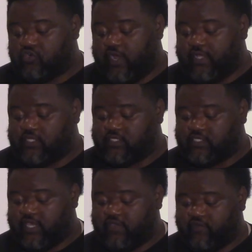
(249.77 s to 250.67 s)
trying to
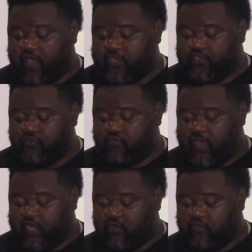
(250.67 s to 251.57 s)
save our youth
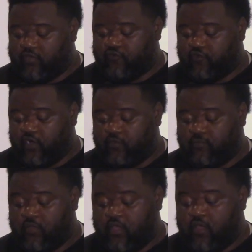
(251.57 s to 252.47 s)
not only
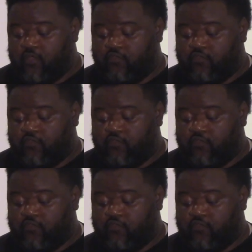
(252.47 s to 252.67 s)
from